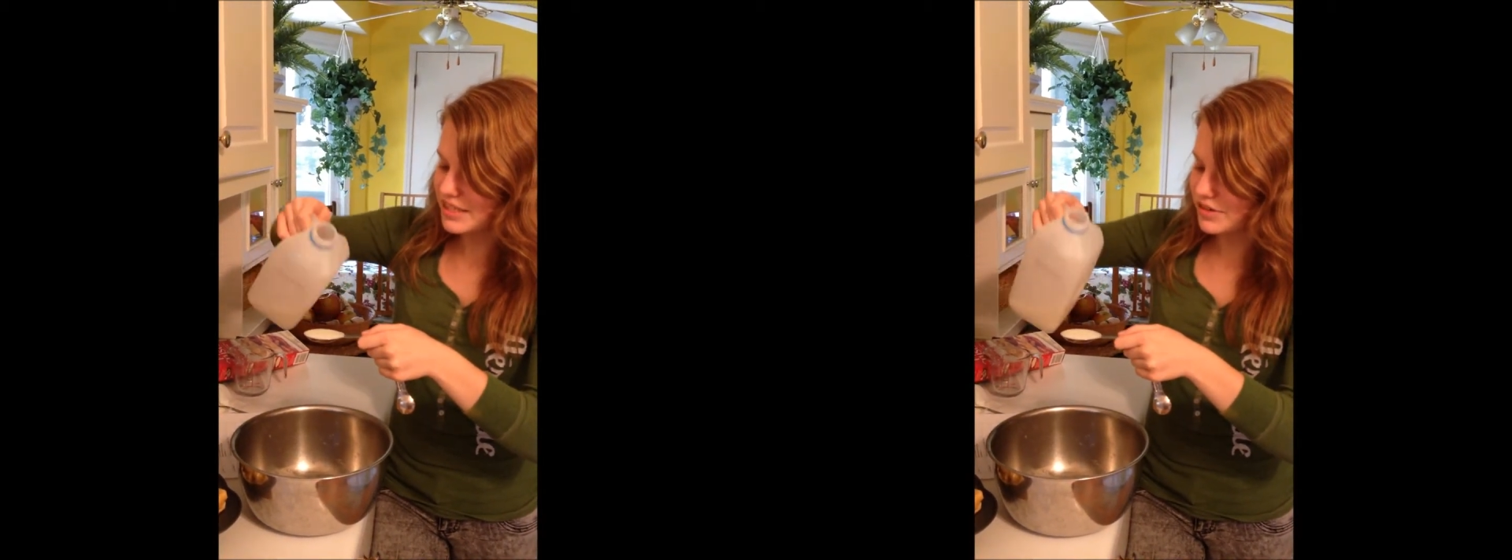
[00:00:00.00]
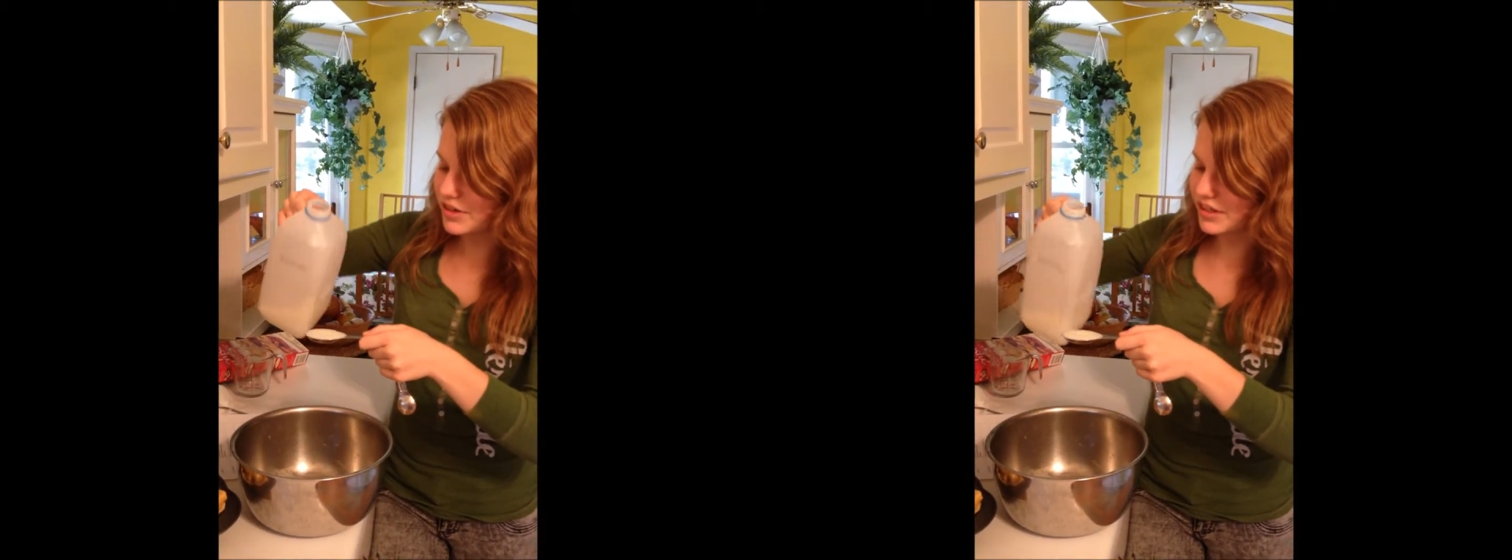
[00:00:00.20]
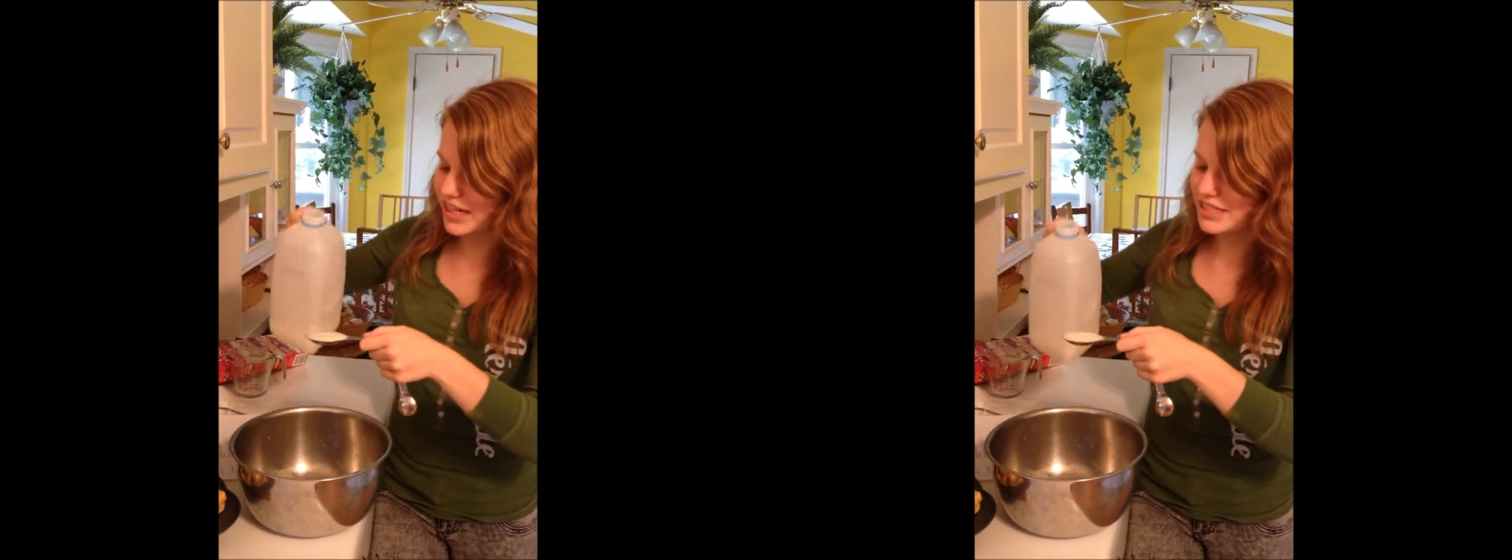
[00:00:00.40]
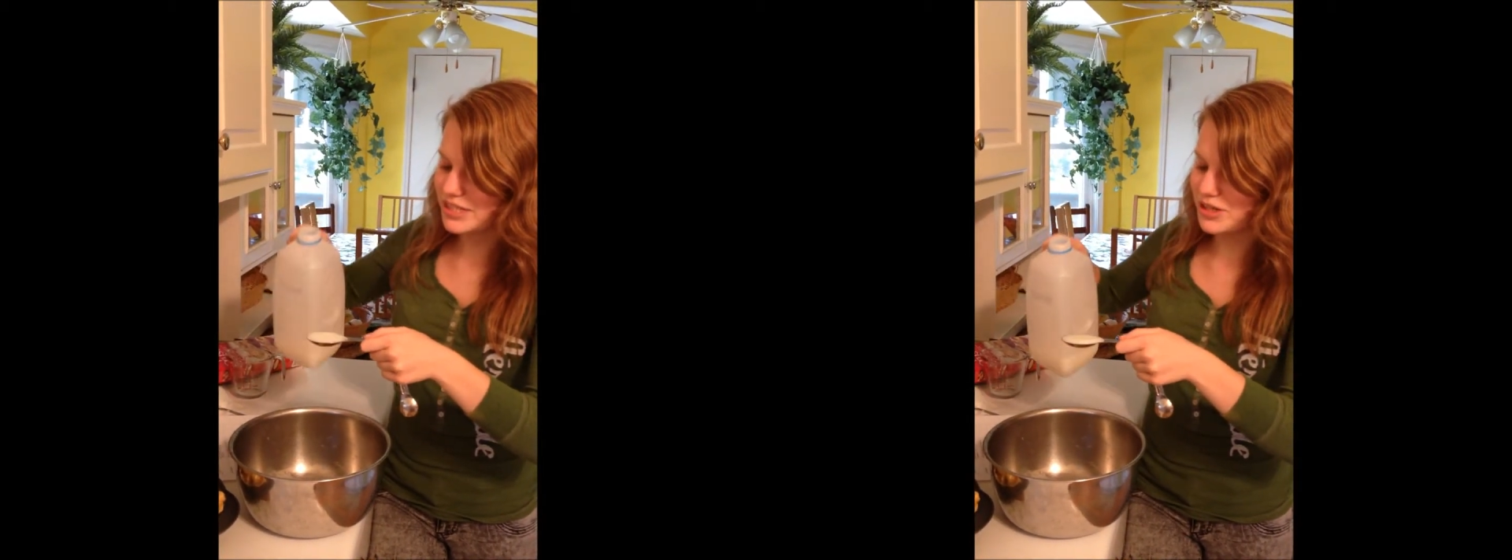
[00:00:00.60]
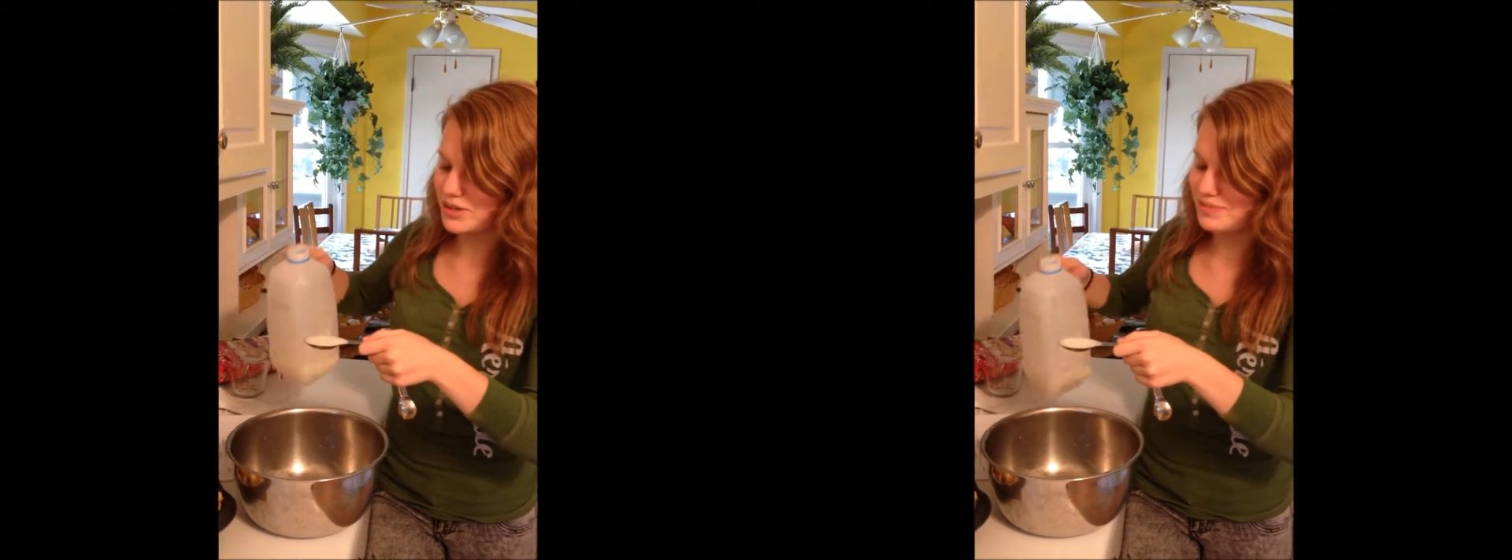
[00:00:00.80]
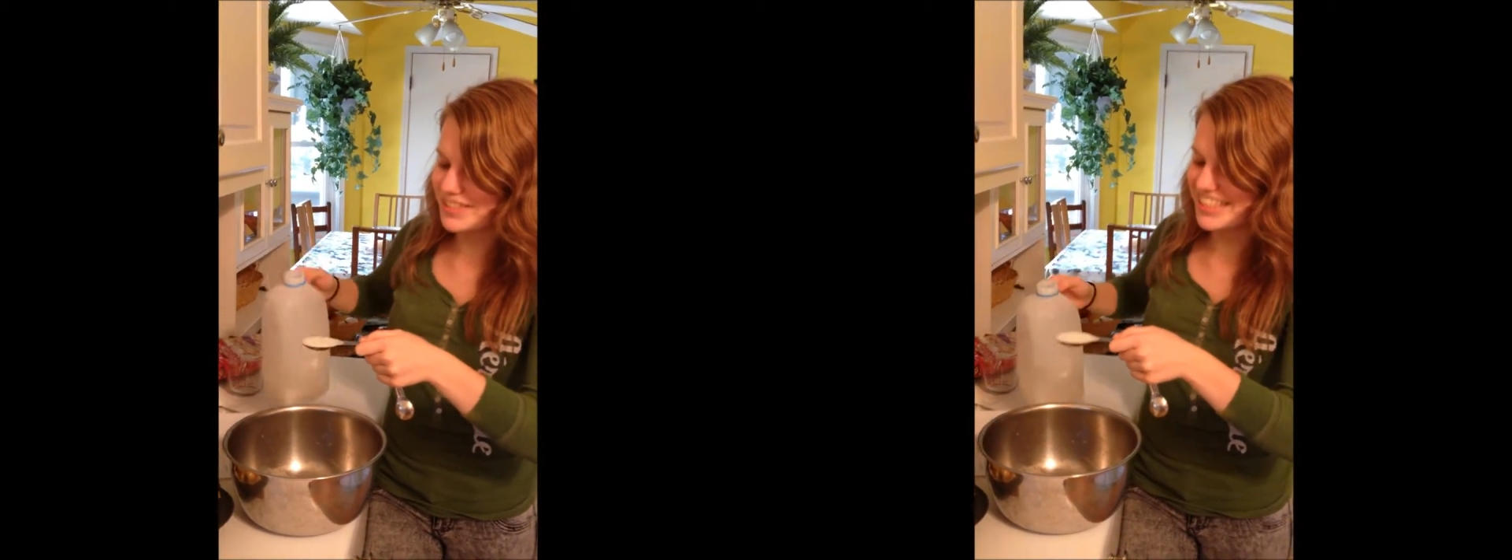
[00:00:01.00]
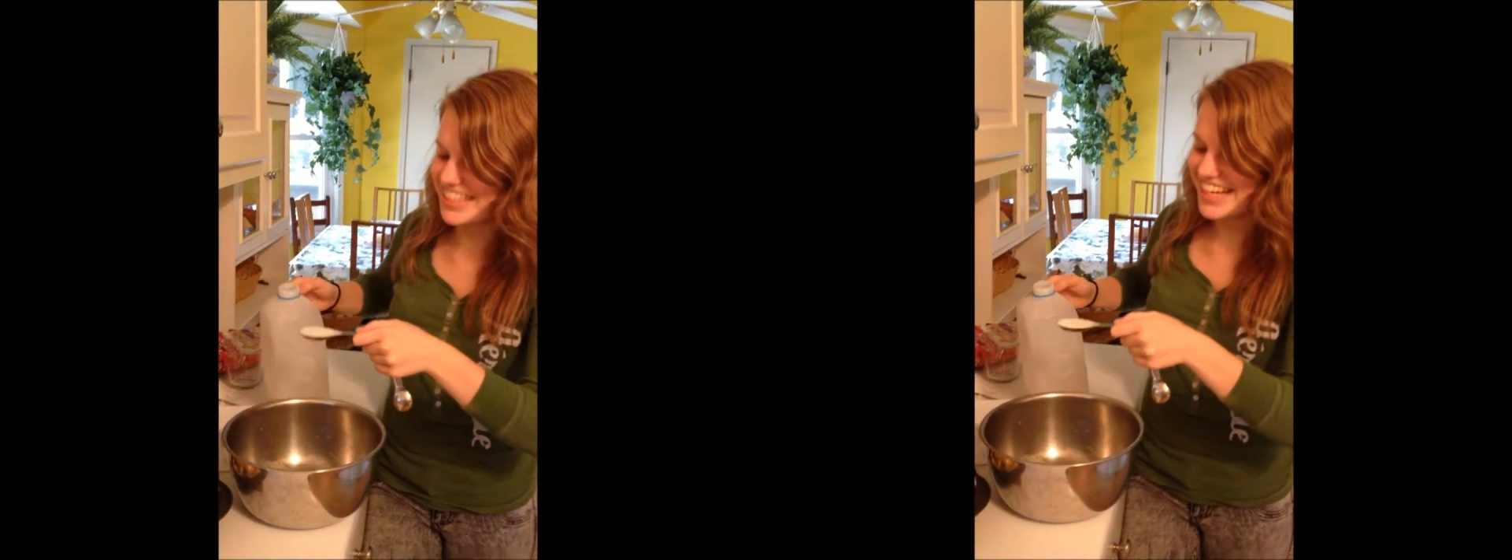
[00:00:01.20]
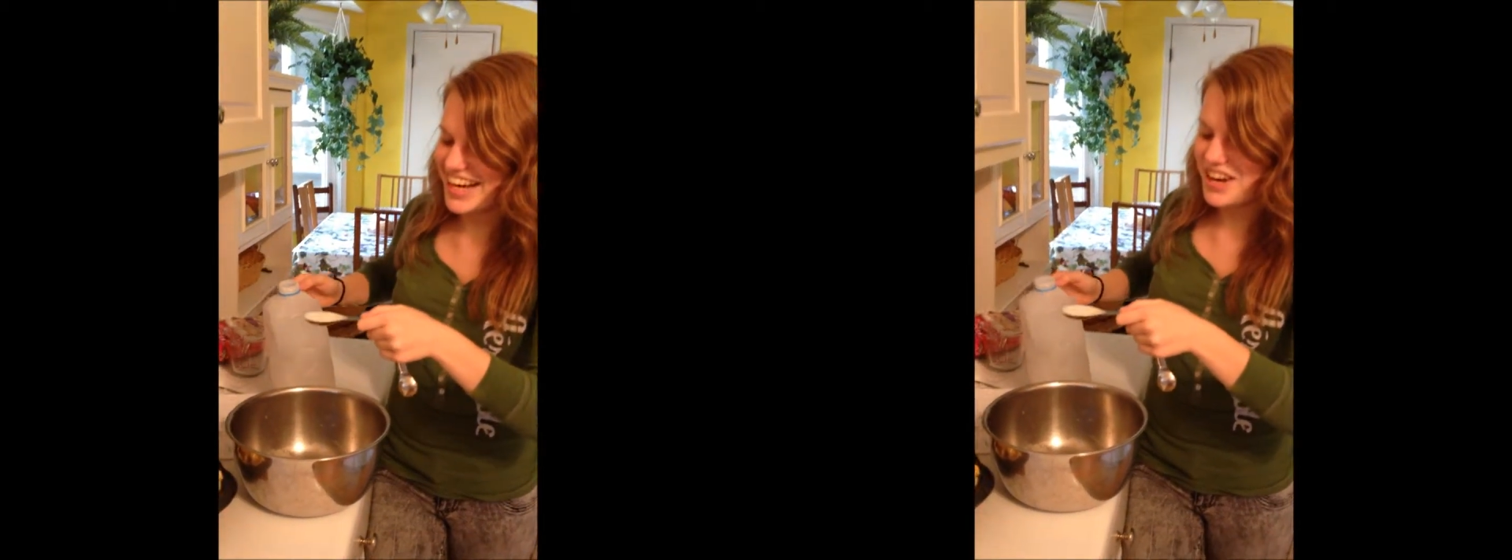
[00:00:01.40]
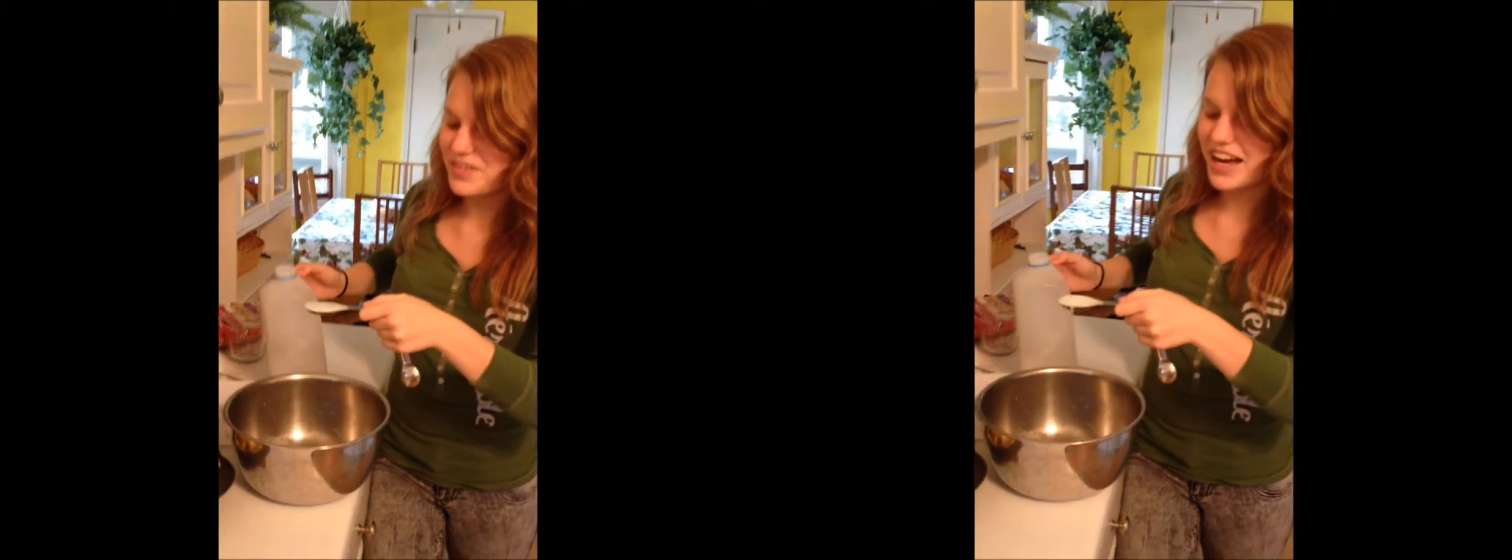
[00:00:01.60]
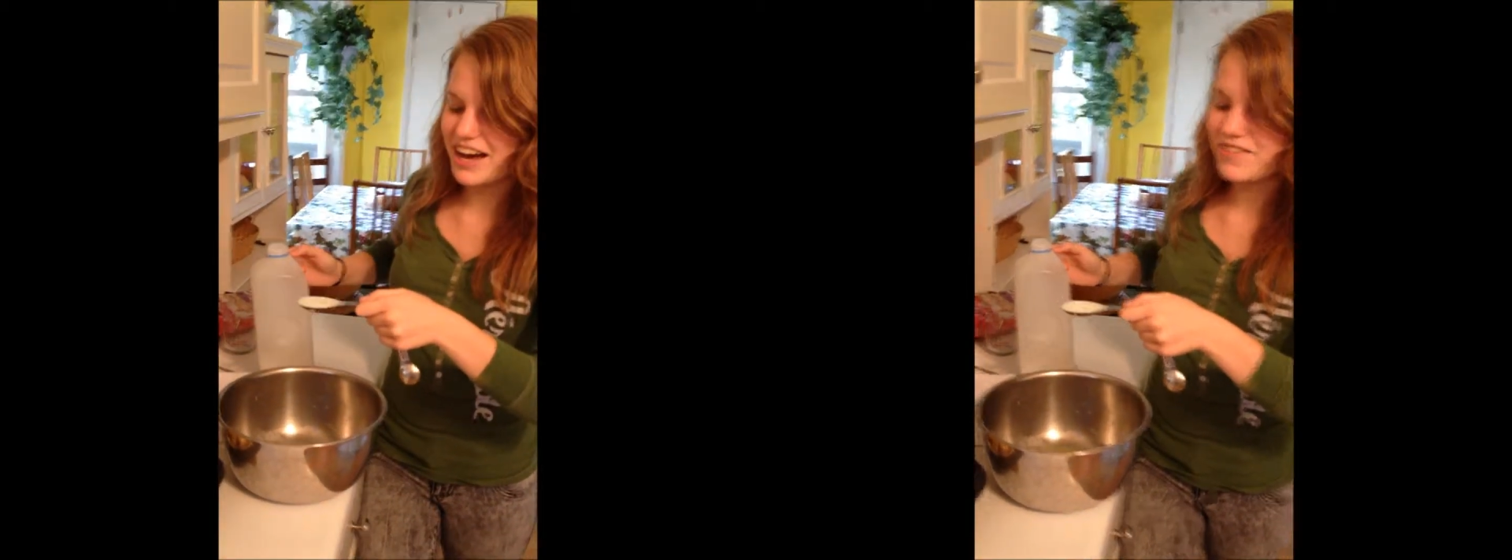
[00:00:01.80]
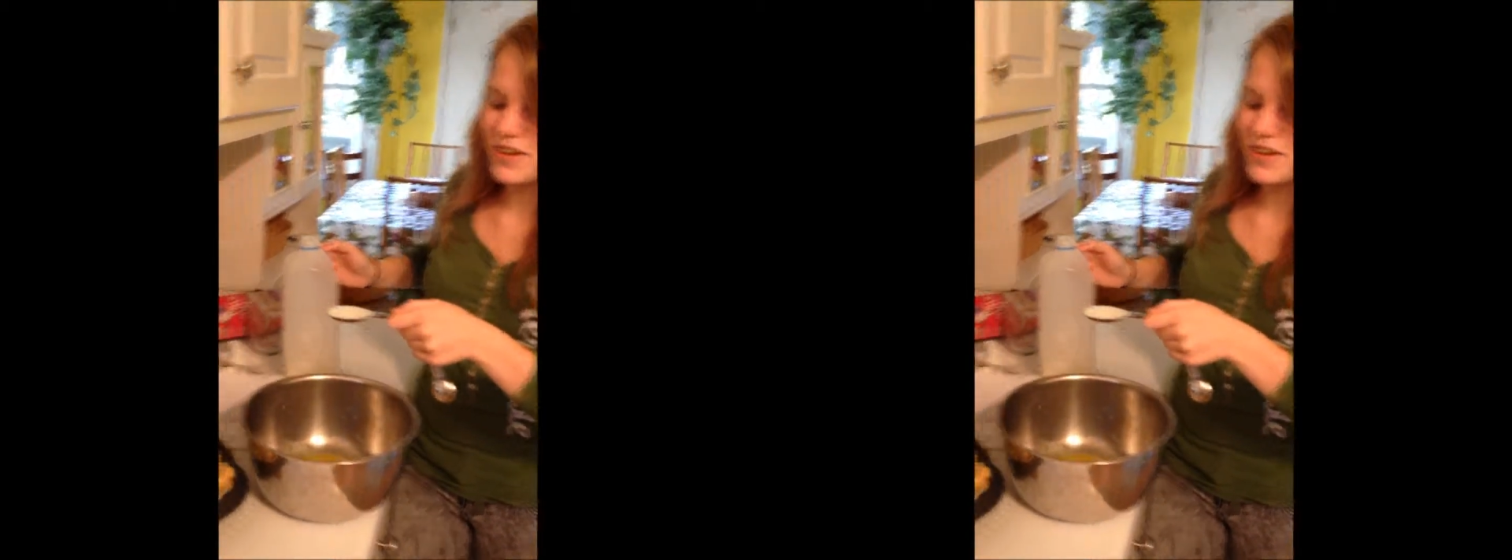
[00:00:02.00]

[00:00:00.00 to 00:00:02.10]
or lysosomes, we have